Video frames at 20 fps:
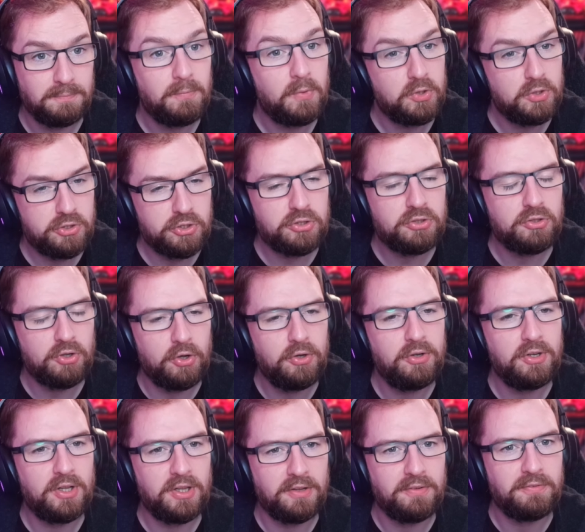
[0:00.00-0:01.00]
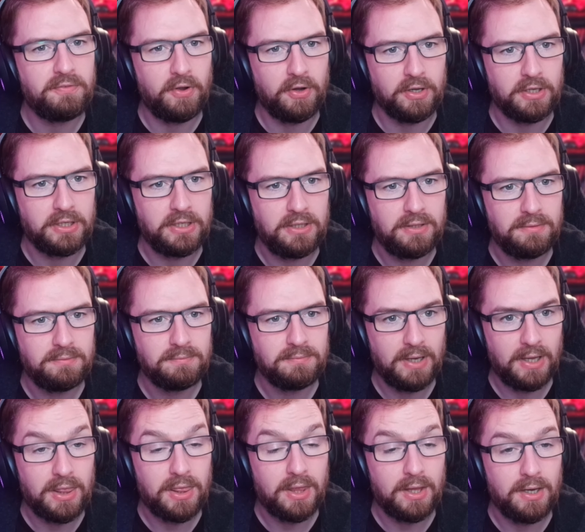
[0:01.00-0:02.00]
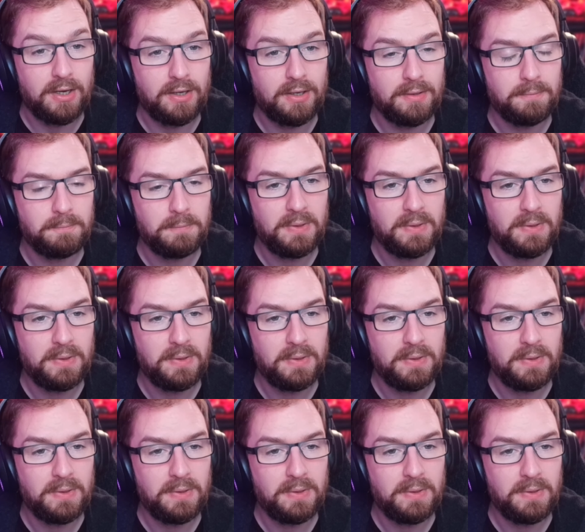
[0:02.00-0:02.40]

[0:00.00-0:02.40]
Just under the folly, I think.